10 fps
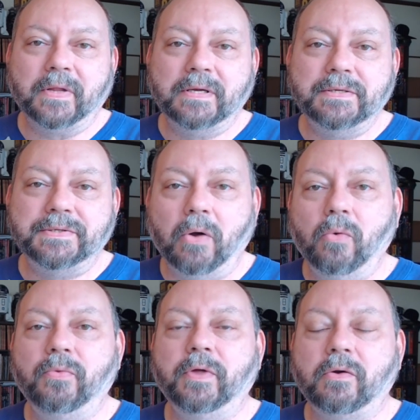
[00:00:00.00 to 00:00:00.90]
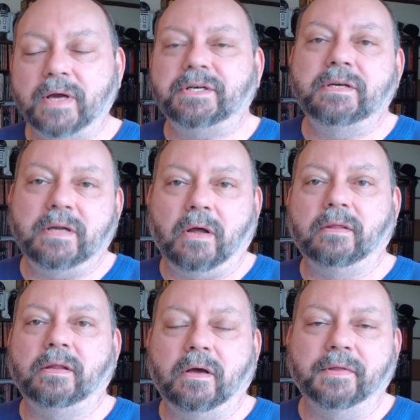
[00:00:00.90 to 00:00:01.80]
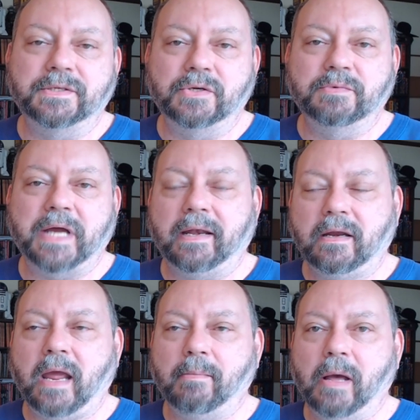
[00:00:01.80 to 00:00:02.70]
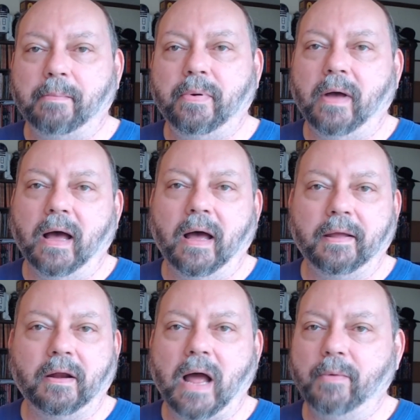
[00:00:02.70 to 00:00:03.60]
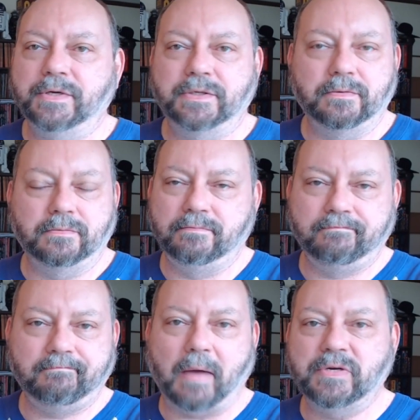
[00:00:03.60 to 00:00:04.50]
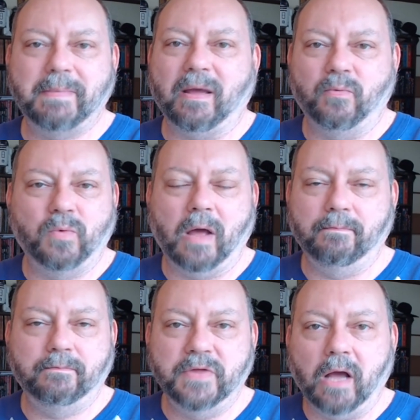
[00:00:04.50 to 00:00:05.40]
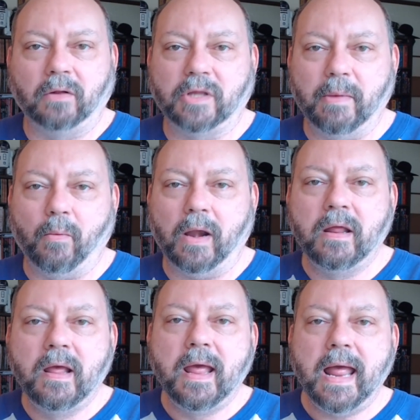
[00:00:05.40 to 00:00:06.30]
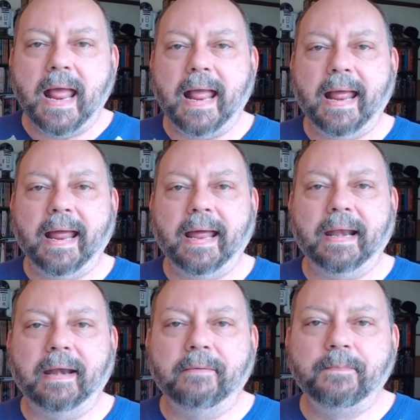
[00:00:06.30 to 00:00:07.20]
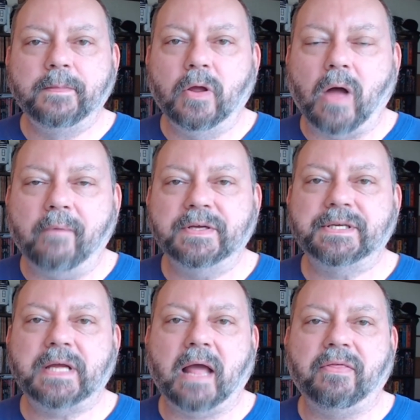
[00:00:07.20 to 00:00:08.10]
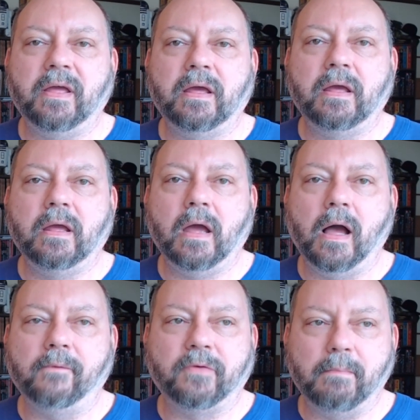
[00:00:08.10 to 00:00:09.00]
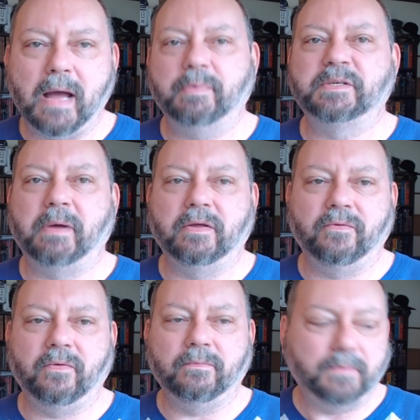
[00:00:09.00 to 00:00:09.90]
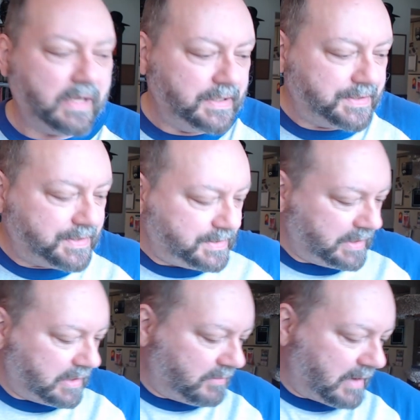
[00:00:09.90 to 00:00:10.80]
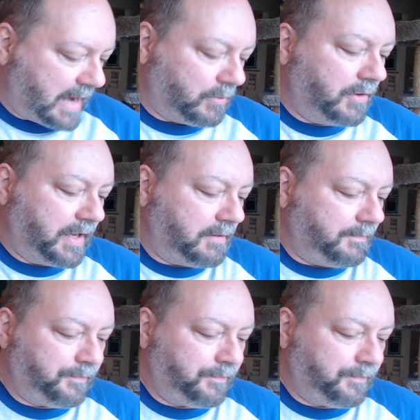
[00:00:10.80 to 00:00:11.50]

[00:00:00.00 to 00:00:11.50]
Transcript: So the question on the Zoom chat came up. How would you make the ultimate one? And obviously, I think from my perspective, because I wrote it,